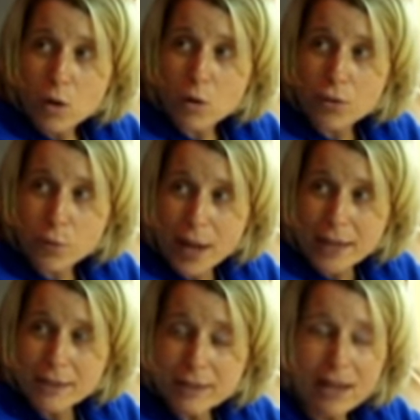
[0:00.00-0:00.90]
or
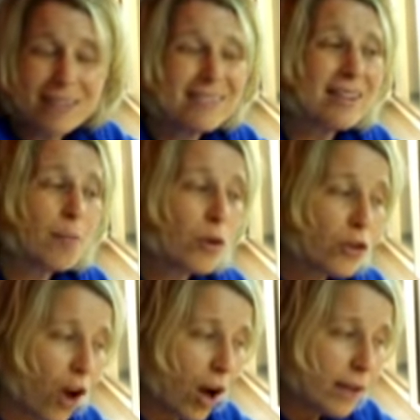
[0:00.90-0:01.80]
threatened, and some are
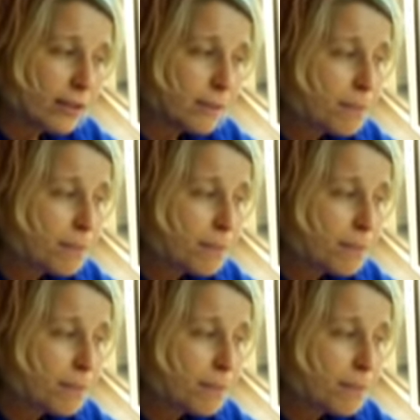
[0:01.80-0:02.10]
not.